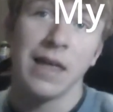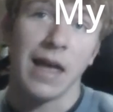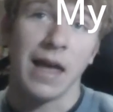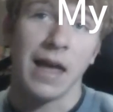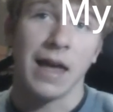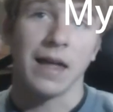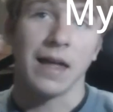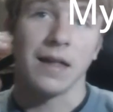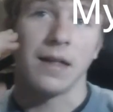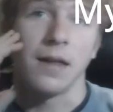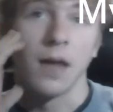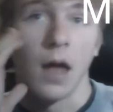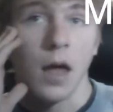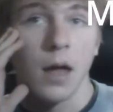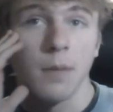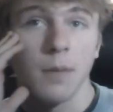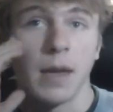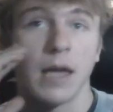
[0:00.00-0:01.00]
and
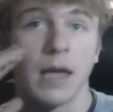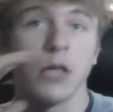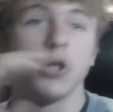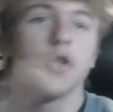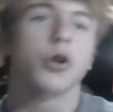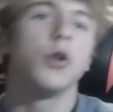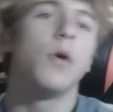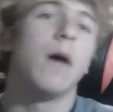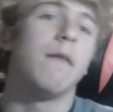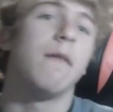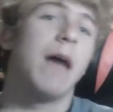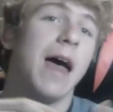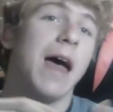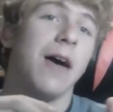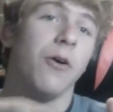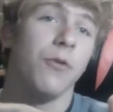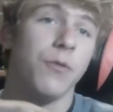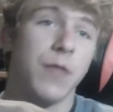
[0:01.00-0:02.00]
making sure you have a
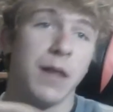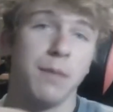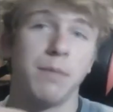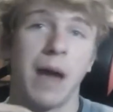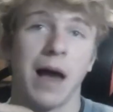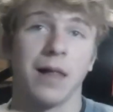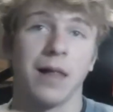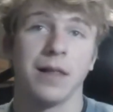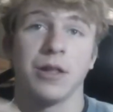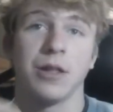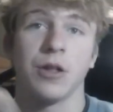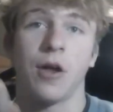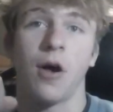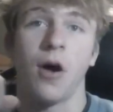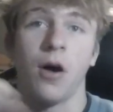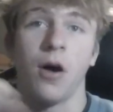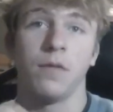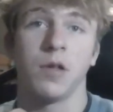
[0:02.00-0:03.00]
healthy balance
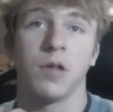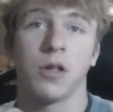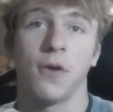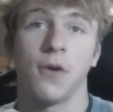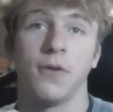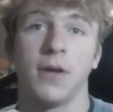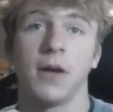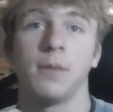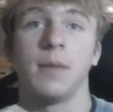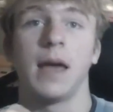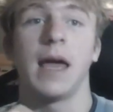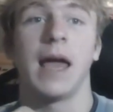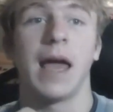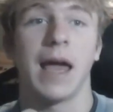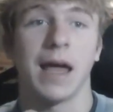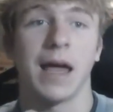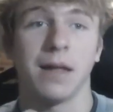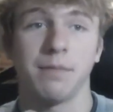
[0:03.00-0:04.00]
of sodium
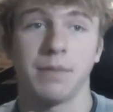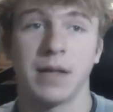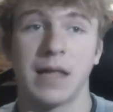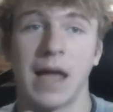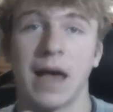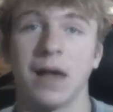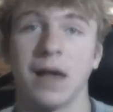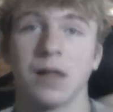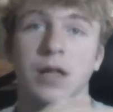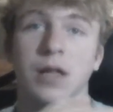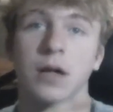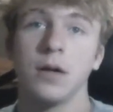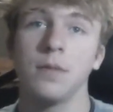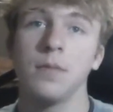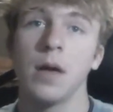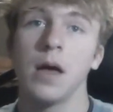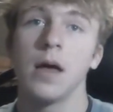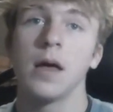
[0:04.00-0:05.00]
and
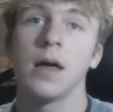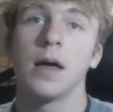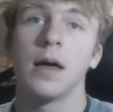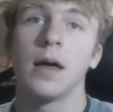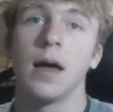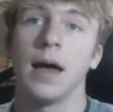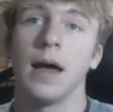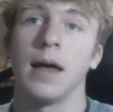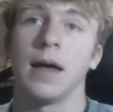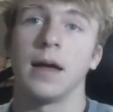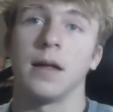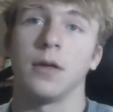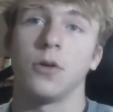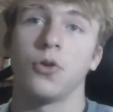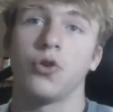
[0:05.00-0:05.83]
potassium, and